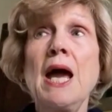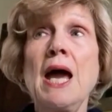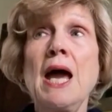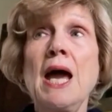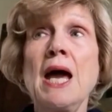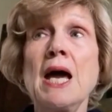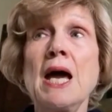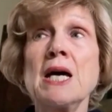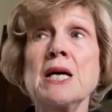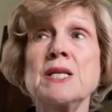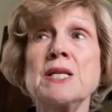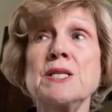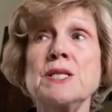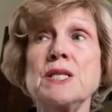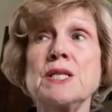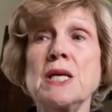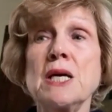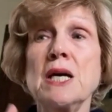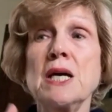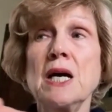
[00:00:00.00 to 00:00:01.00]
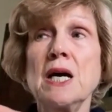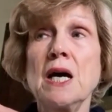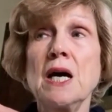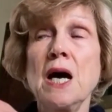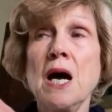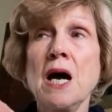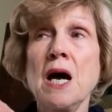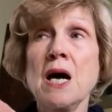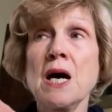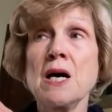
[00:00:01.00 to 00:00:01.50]
and
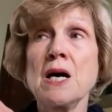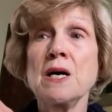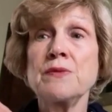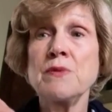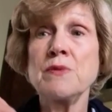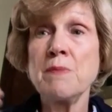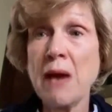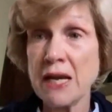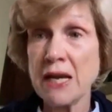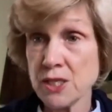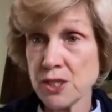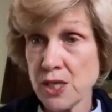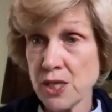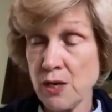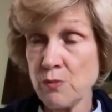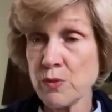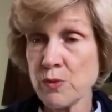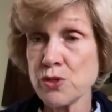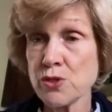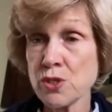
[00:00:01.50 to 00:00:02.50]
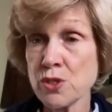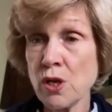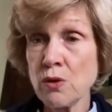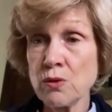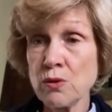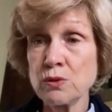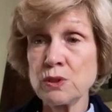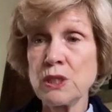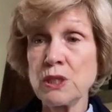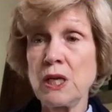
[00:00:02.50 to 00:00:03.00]
the magazine was
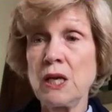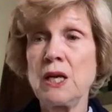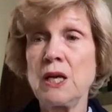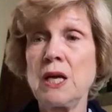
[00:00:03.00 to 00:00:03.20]
sold.